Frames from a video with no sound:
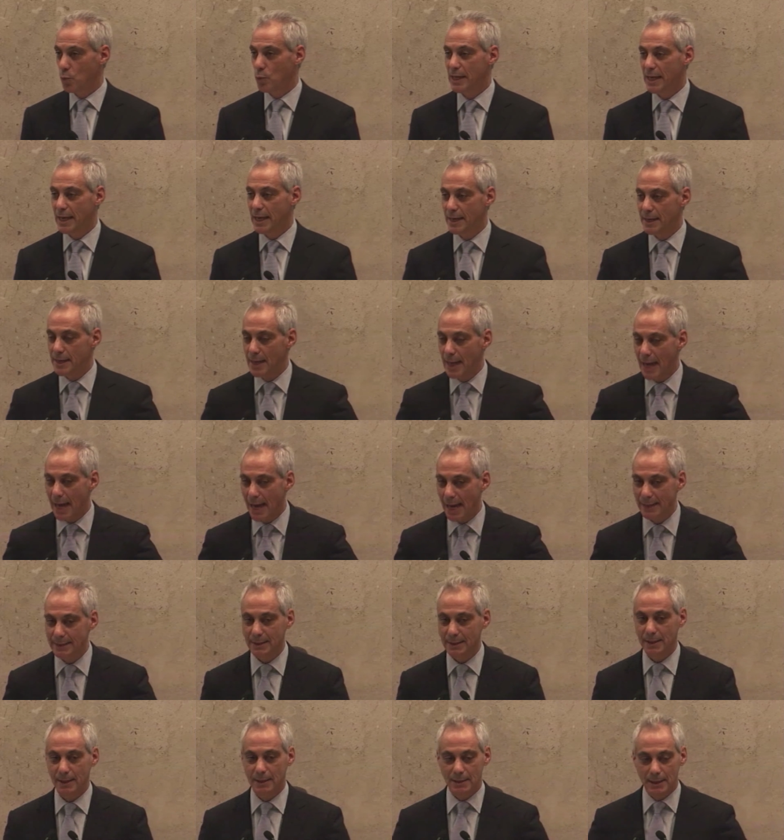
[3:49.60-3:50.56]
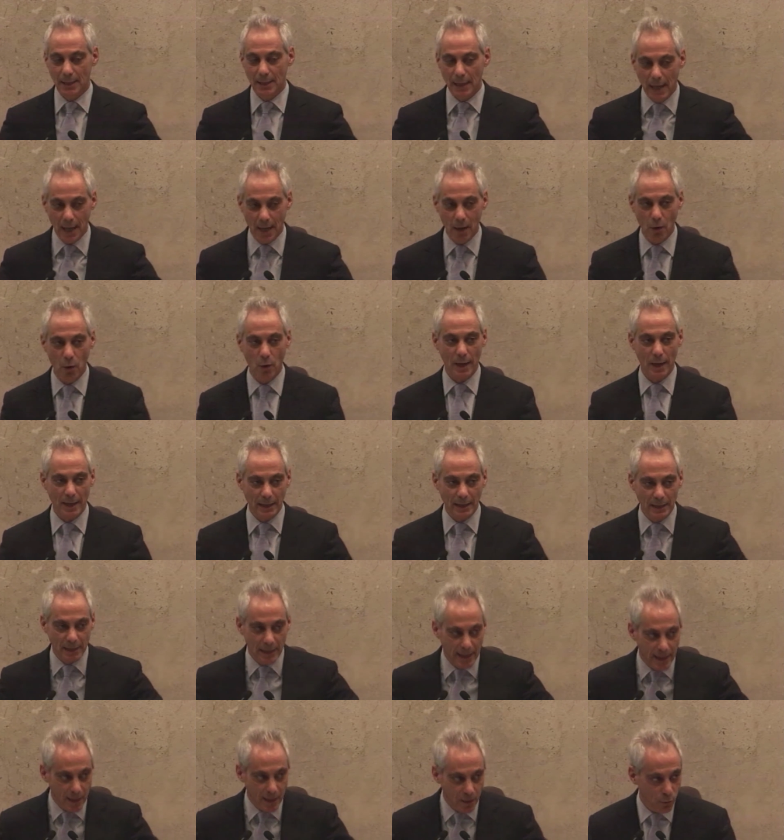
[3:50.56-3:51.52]
we cannot allow
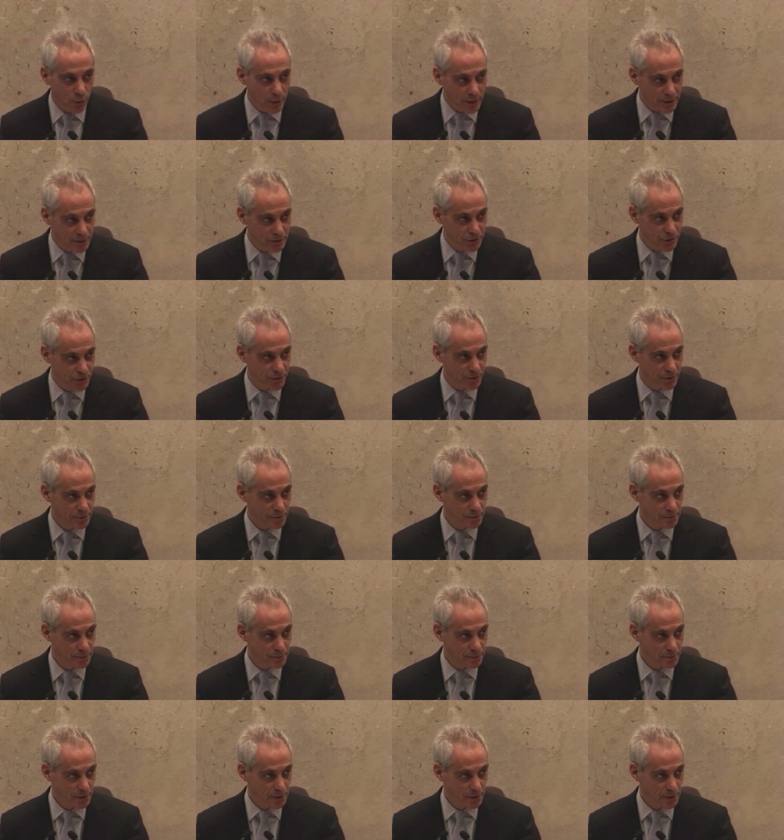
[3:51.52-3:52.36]
a language